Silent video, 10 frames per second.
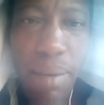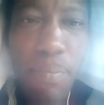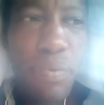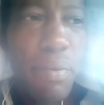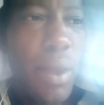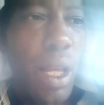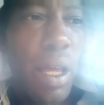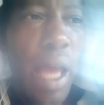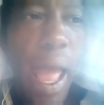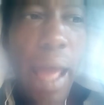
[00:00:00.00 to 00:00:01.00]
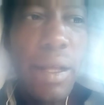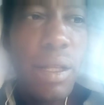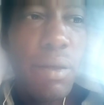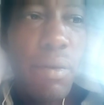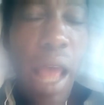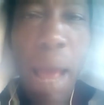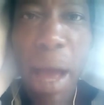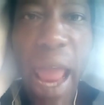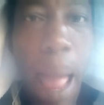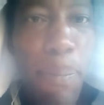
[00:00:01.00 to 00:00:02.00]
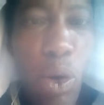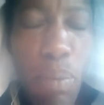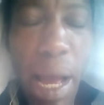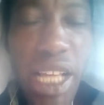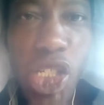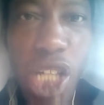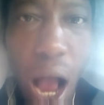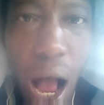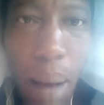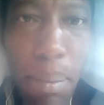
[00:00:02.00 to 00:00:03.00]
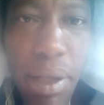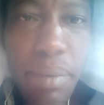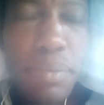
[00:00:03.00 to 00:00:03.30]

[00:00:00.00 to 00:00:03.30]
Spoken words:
me? And am I happy with my job?